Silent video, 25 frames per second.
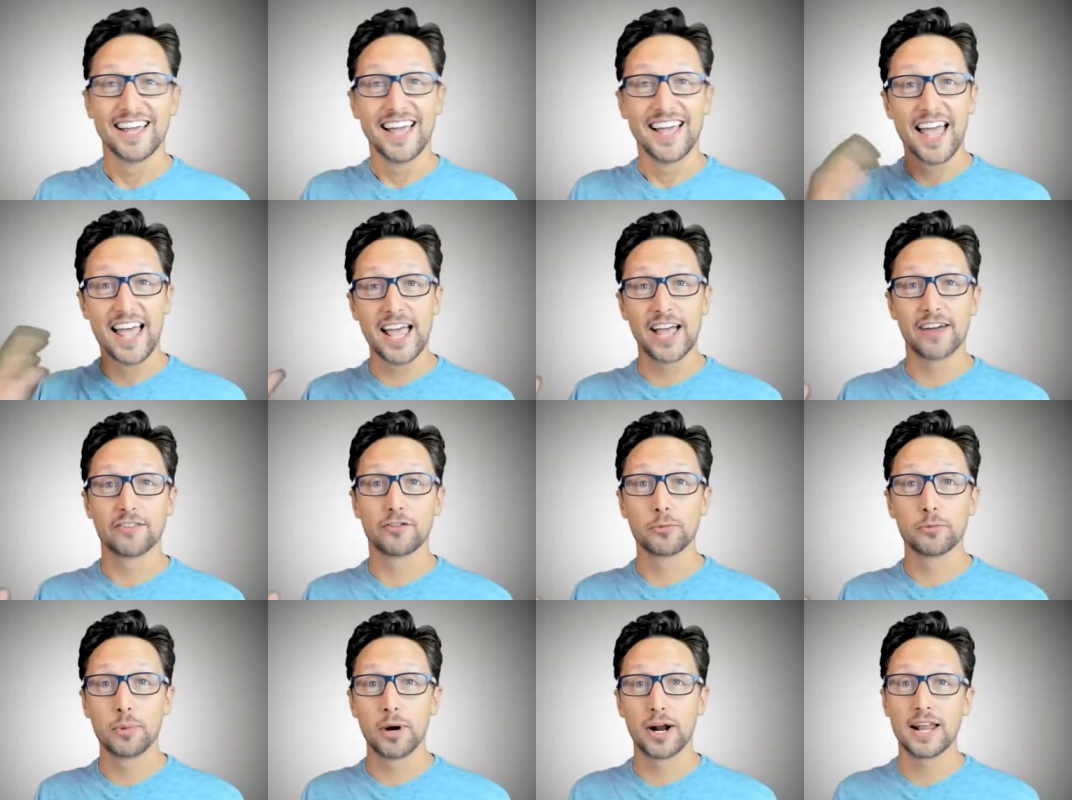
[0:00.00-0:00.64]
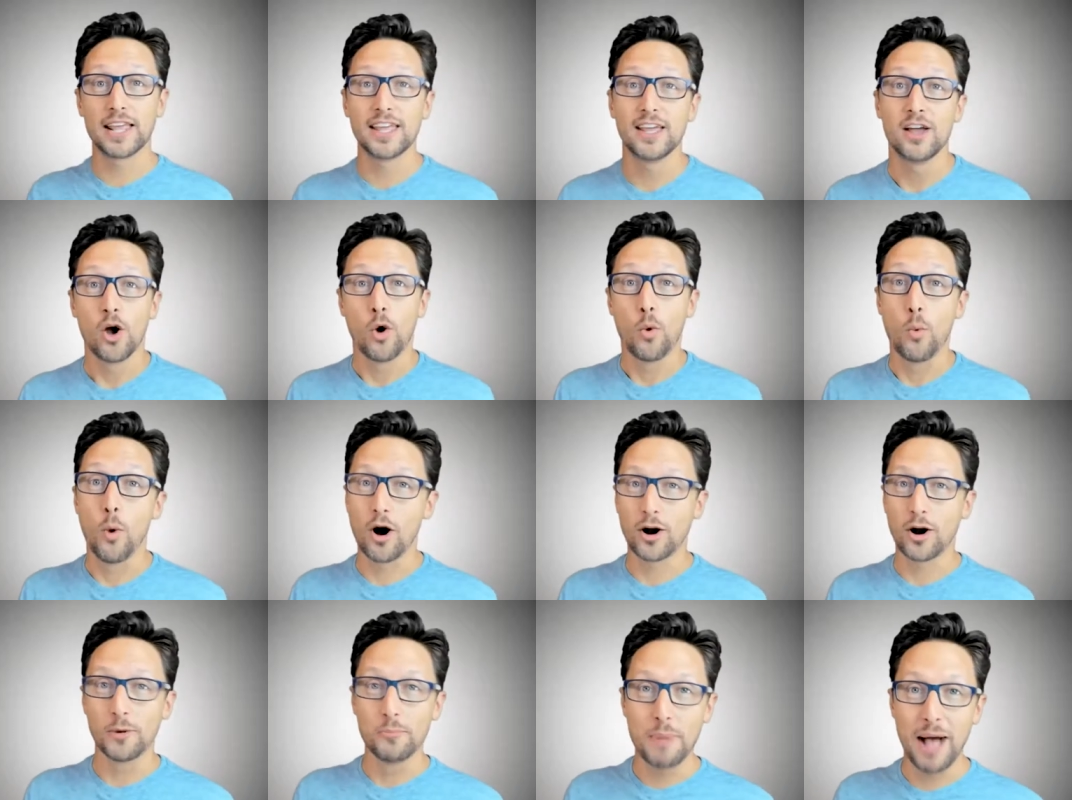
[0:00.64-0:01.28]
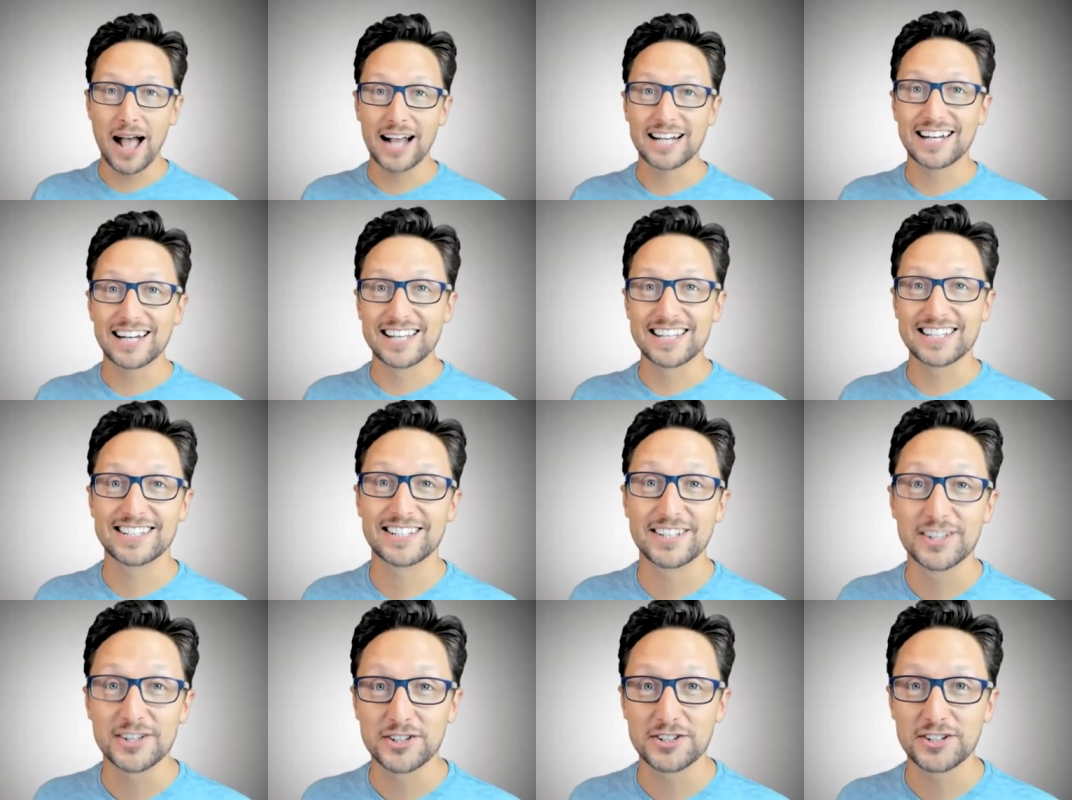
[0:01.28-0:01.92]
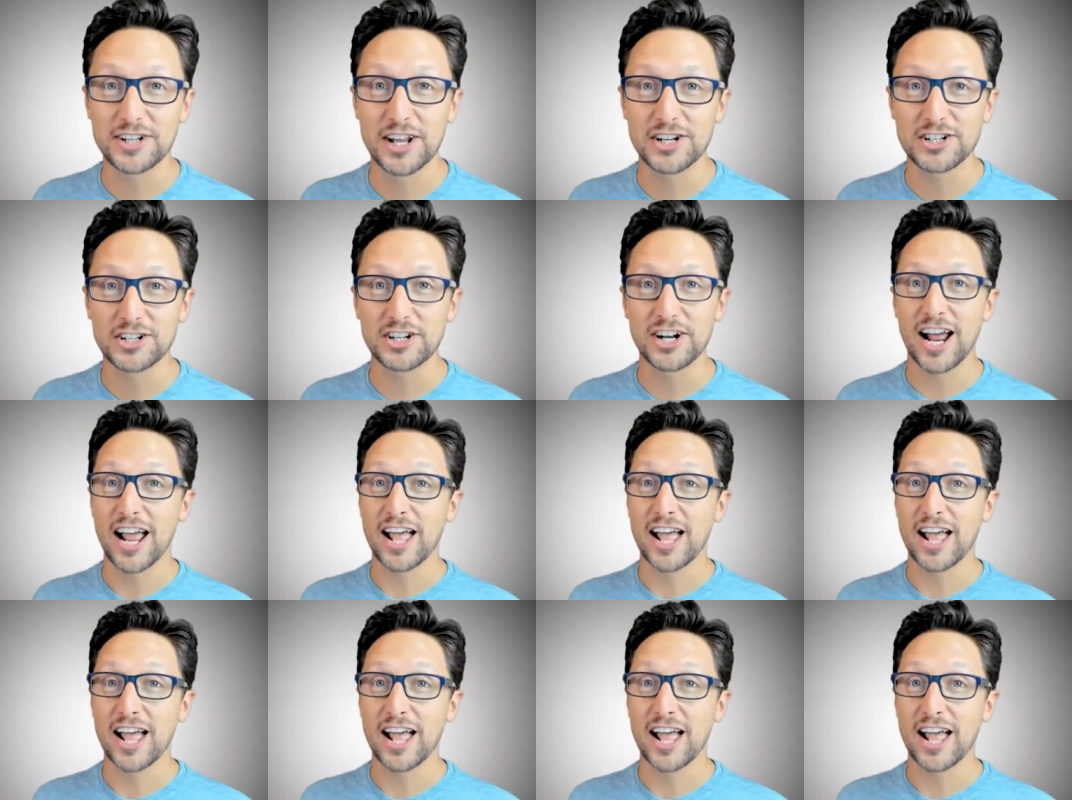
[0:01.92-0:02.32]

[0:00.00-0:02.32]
Hey everybody, welcome back to the Skill Station.